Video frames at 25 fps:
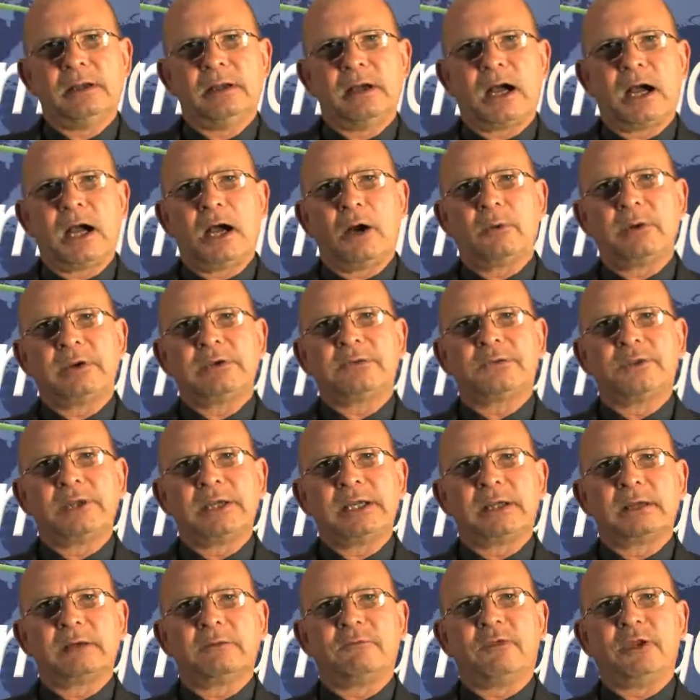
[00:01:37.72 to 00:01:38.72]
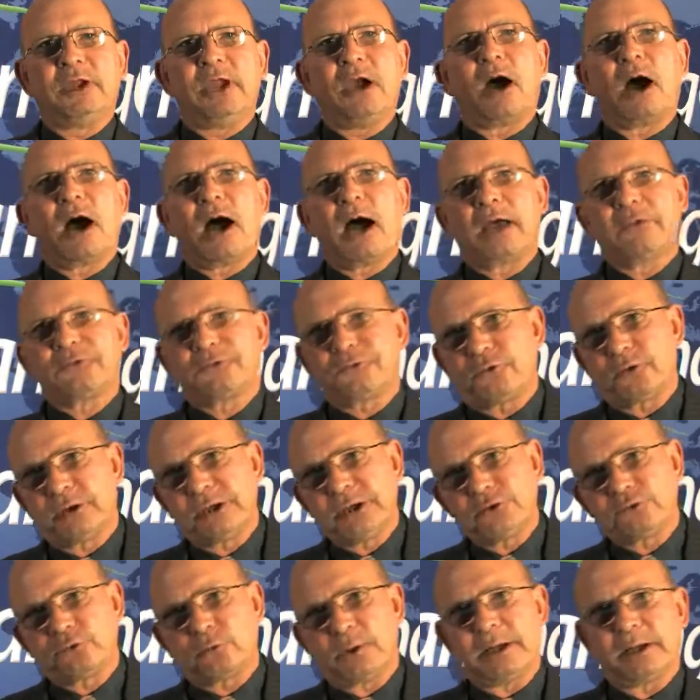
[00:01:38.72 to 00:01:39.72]
I always think of the
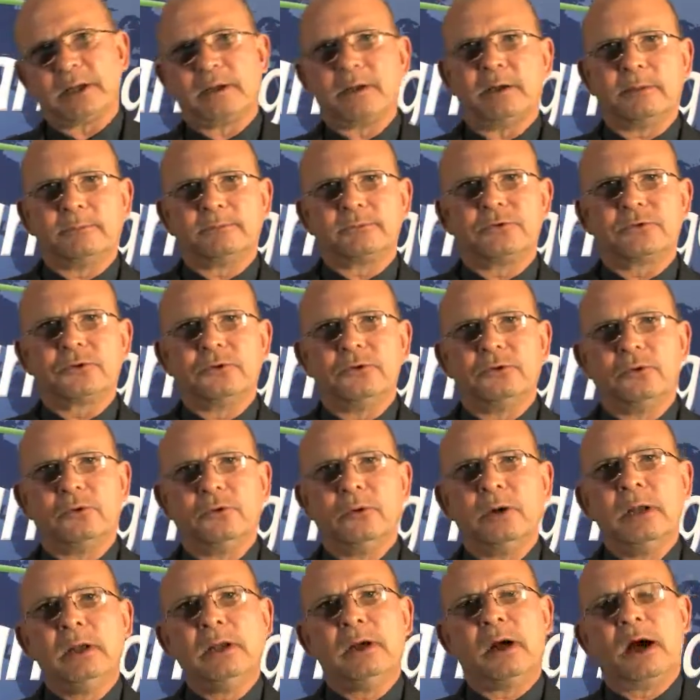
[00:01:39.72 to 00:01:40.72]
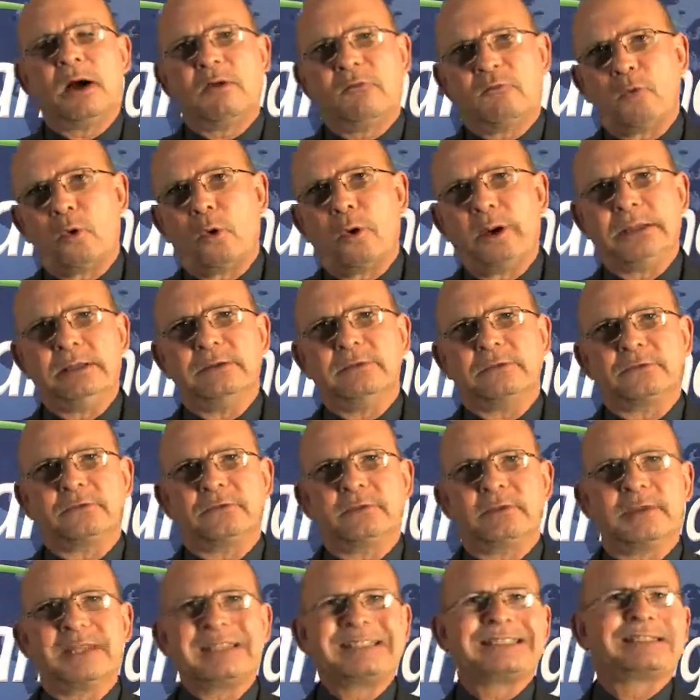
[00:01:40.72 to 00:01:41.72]
ostrich when it comes to
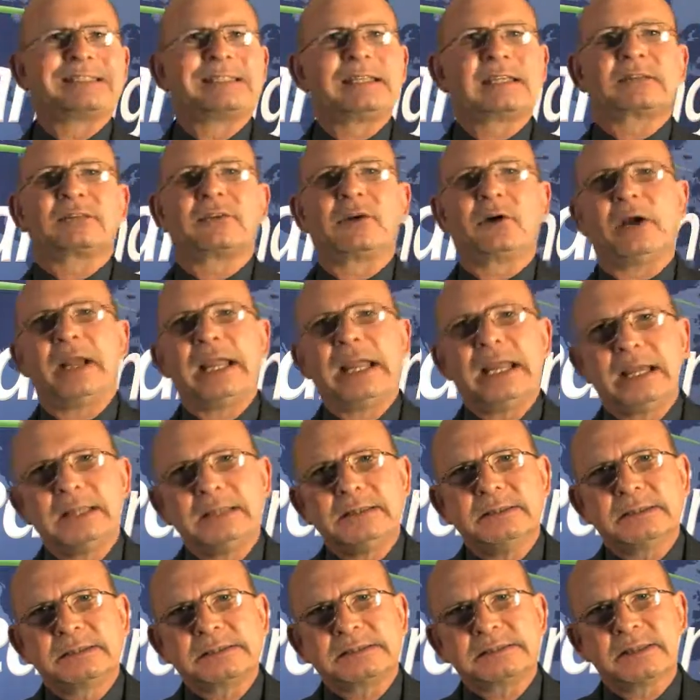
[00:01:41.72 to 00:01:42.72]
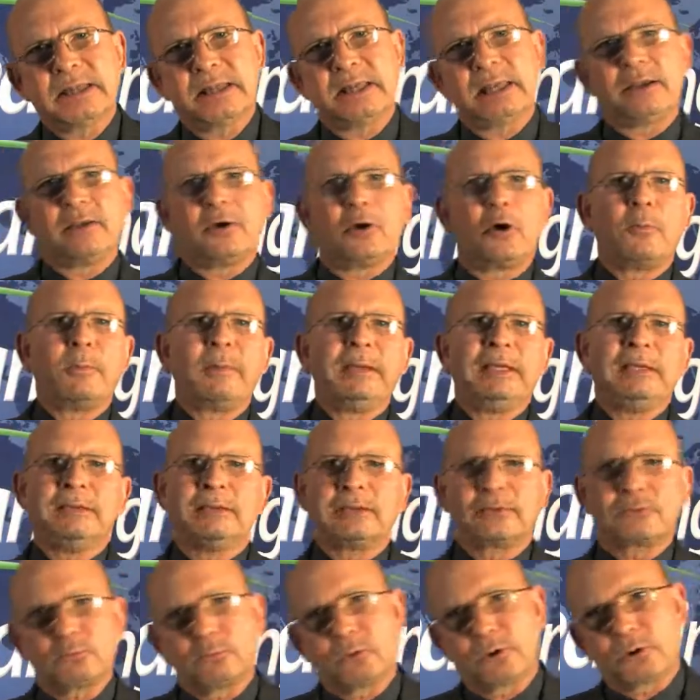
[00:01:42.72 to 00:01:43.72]
avoidance. They stick their head in the sand hoping
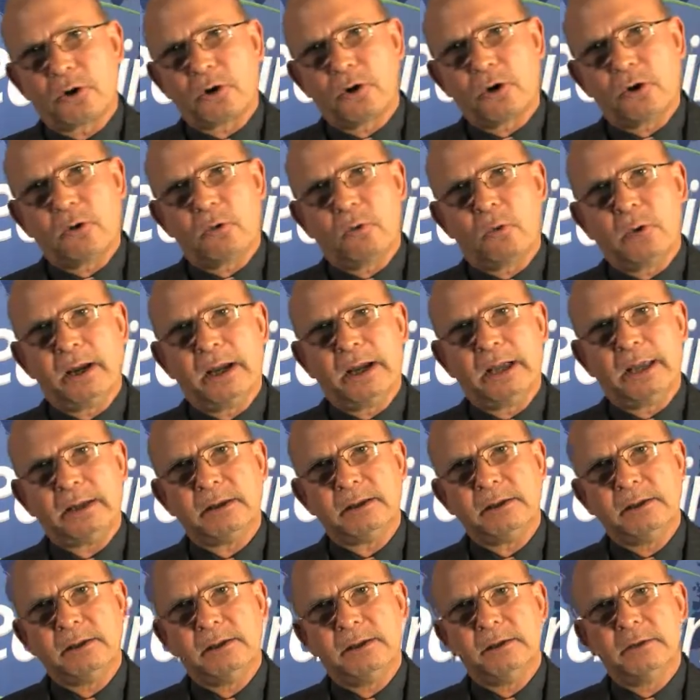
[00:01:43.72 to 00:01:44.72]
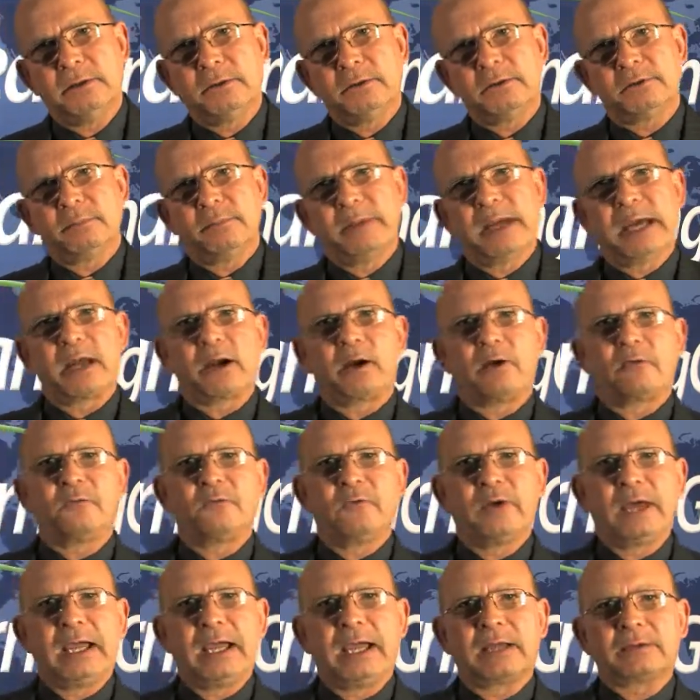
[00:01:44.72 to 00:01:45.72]
this will go away. As a matter of
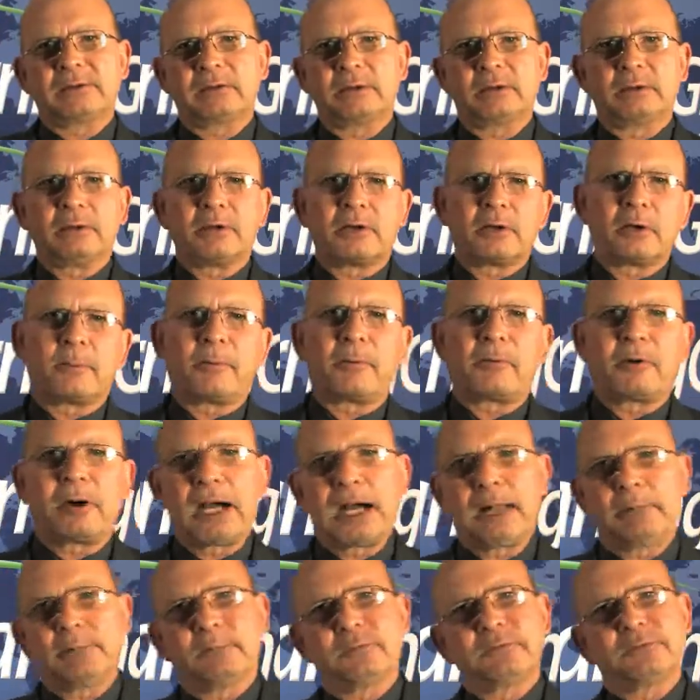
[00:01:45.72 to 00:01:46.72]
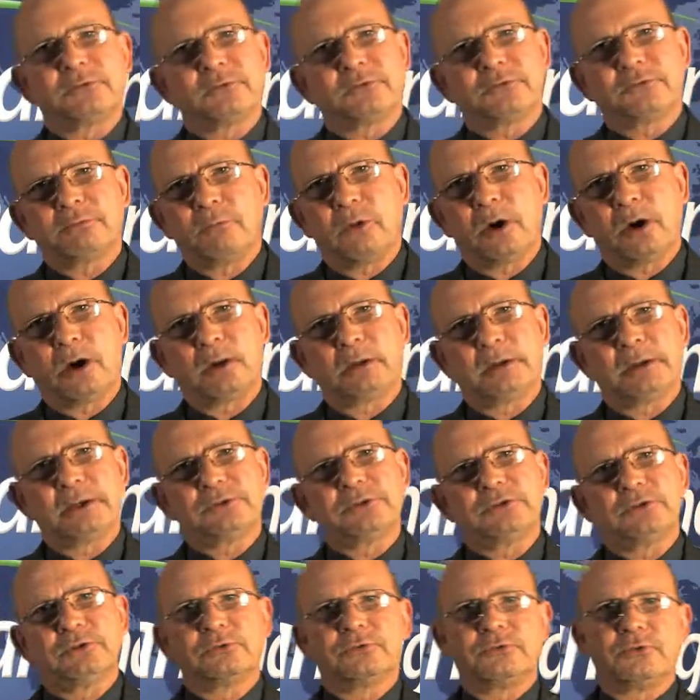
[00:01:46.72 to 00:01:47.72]
fact, the little problems, the small
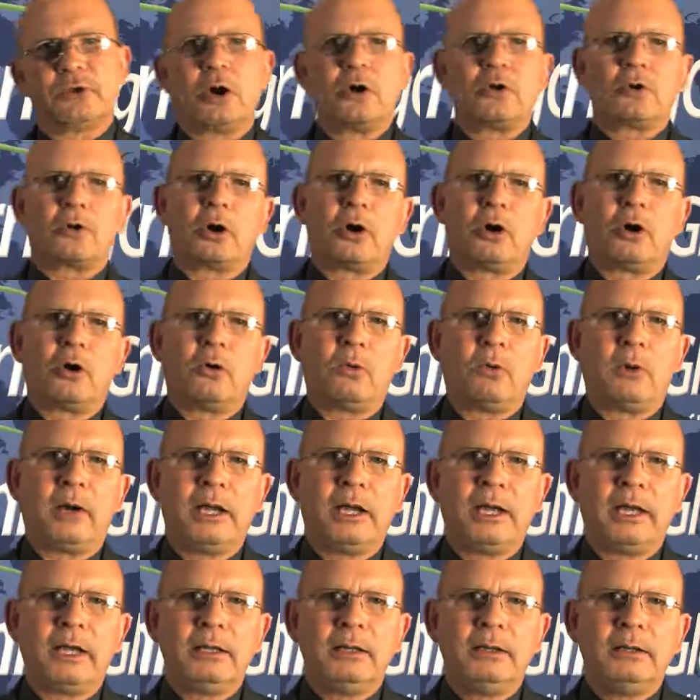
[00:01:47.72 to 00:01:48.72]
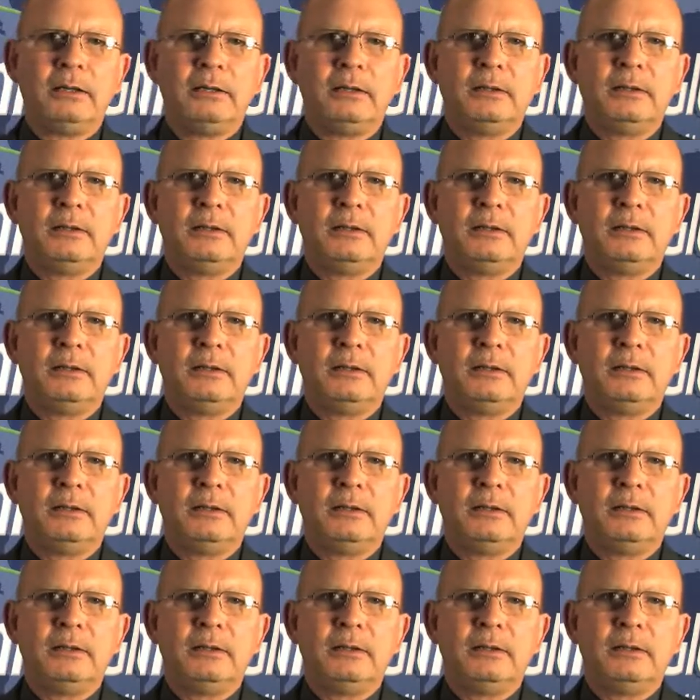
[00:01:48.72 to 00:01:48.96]
issues don't go away.